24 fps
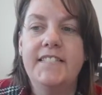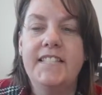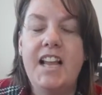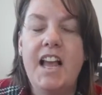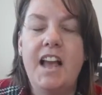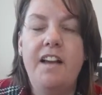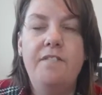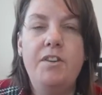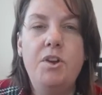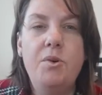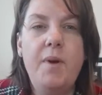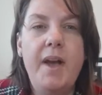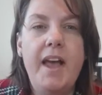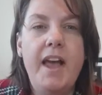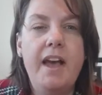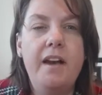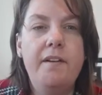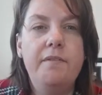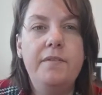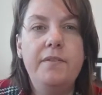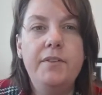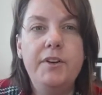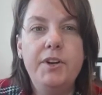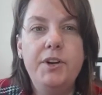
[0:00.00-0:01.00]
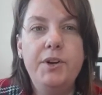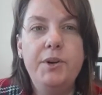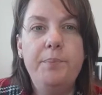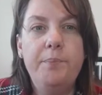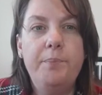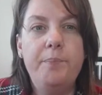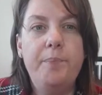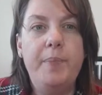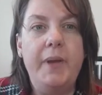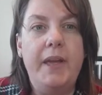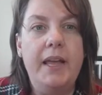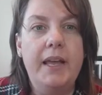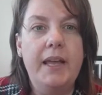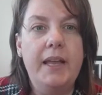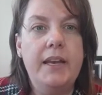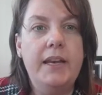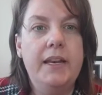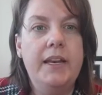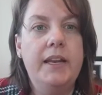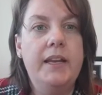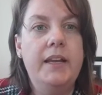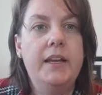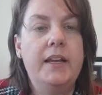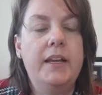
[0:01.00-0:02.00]
have you ever
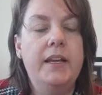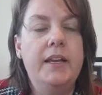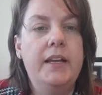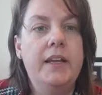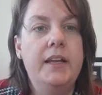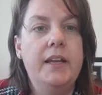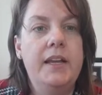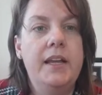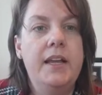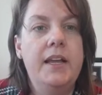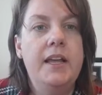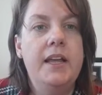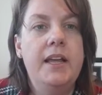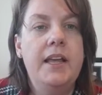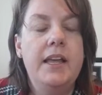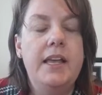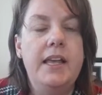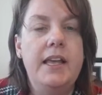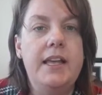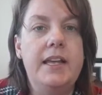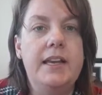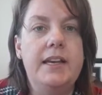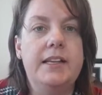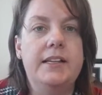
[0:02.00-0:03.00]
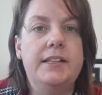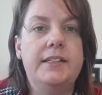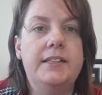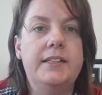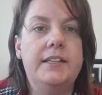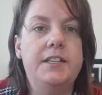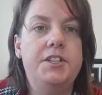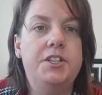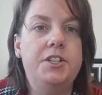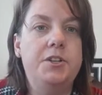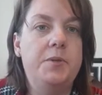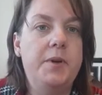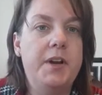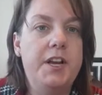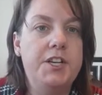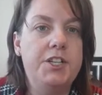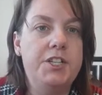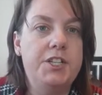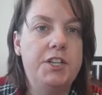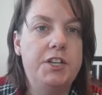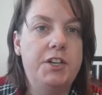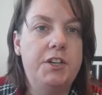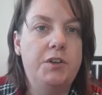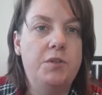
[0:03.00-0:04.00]
been in a
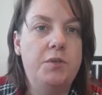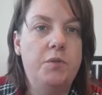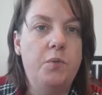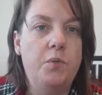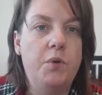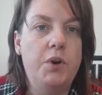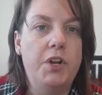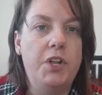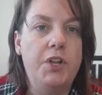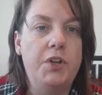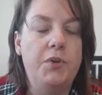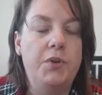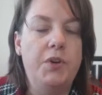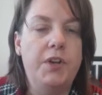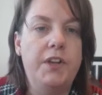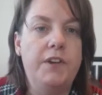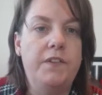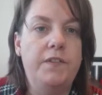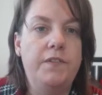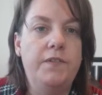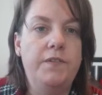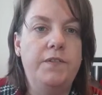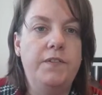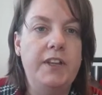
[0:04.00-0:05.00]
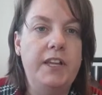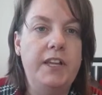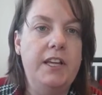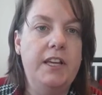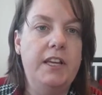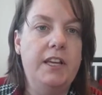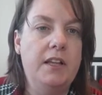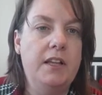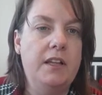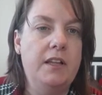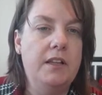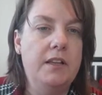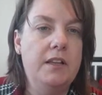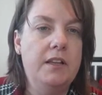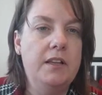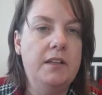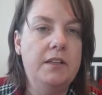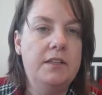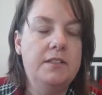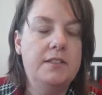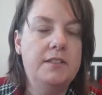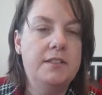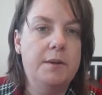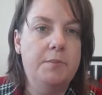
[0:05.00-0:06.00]
situation where you could feel
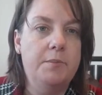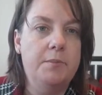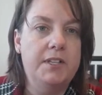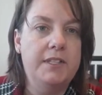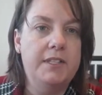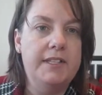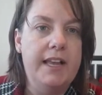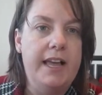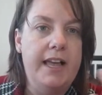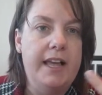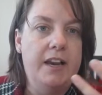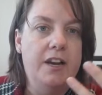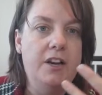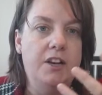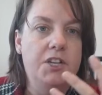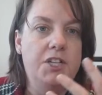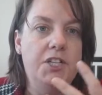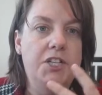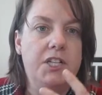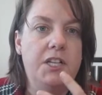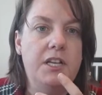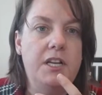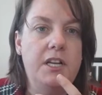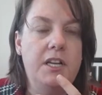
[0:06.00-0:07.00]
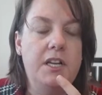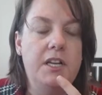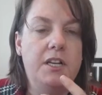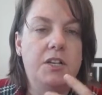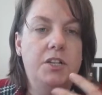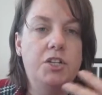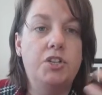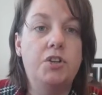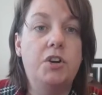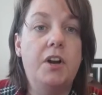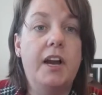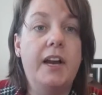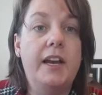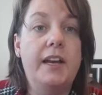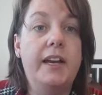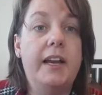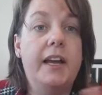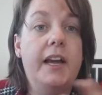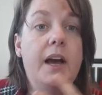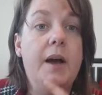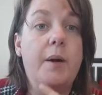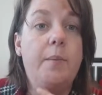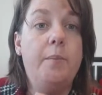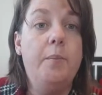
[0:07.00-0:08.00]
someone's energy trying to
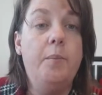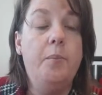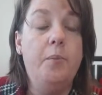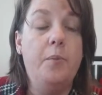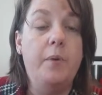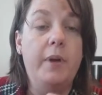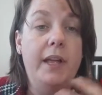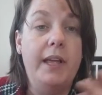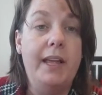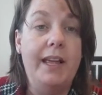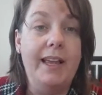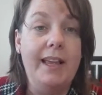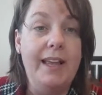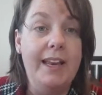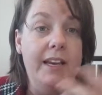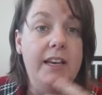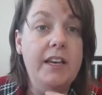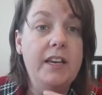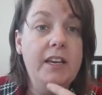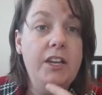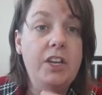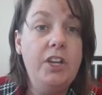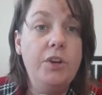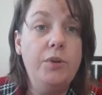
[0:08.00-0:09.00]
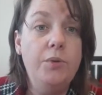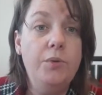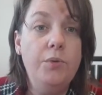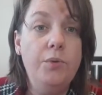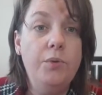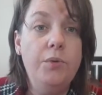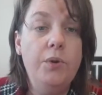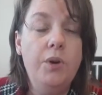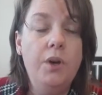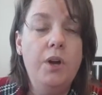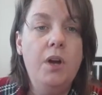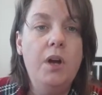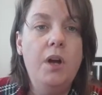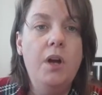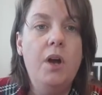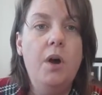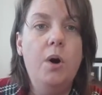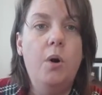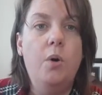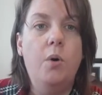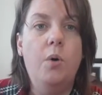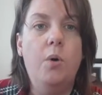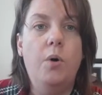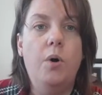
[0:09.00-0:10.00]
come in you
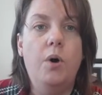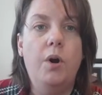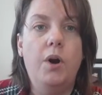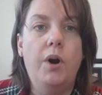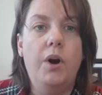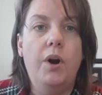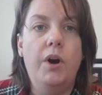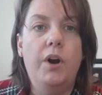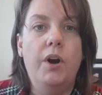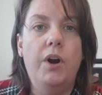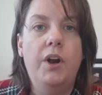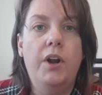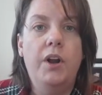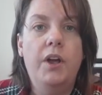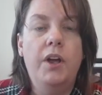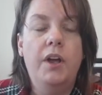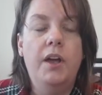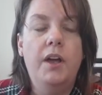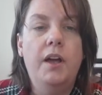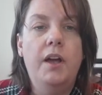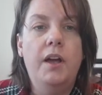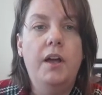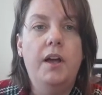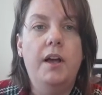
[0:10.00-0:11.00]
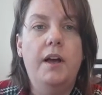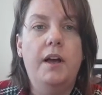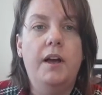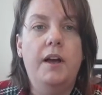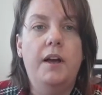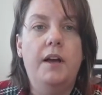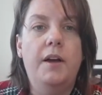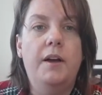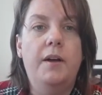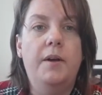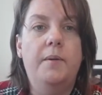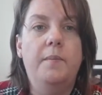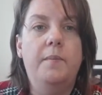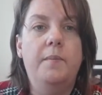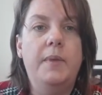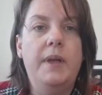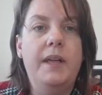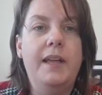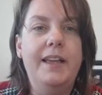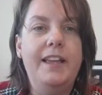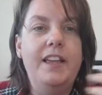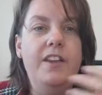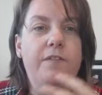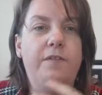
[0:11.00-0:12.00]
or um,
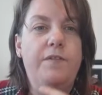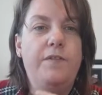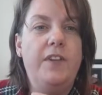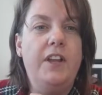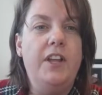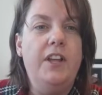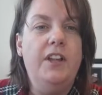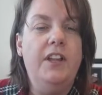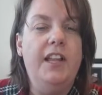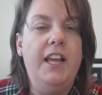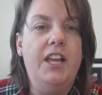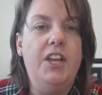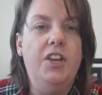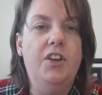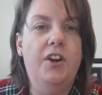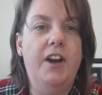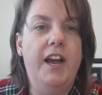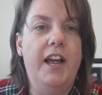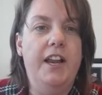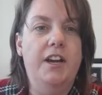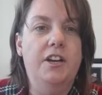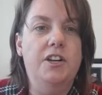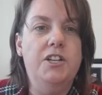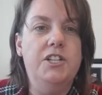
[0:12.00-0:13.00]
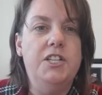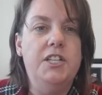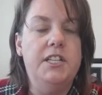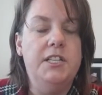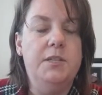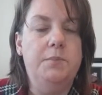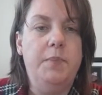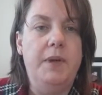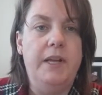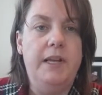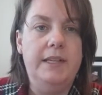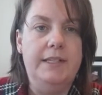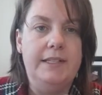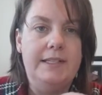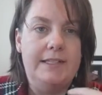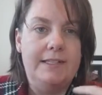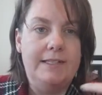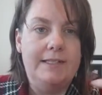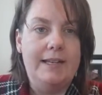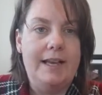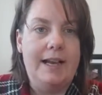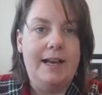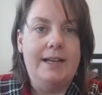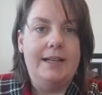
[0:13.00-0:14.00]
you feel like your energy is being
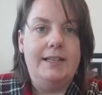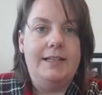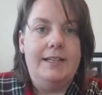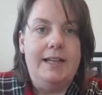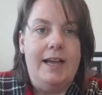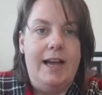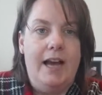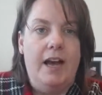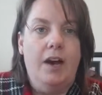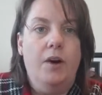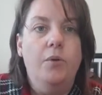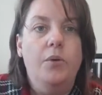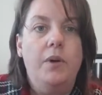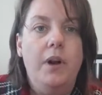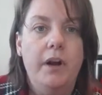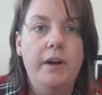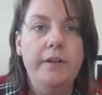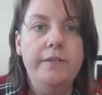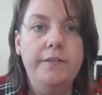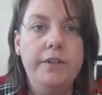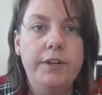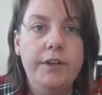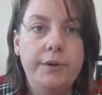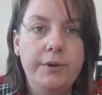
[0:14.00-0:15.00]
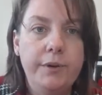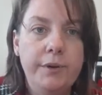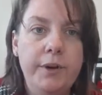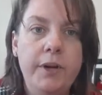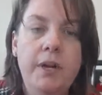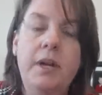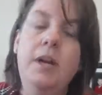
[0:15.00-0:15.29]
sucked out of you?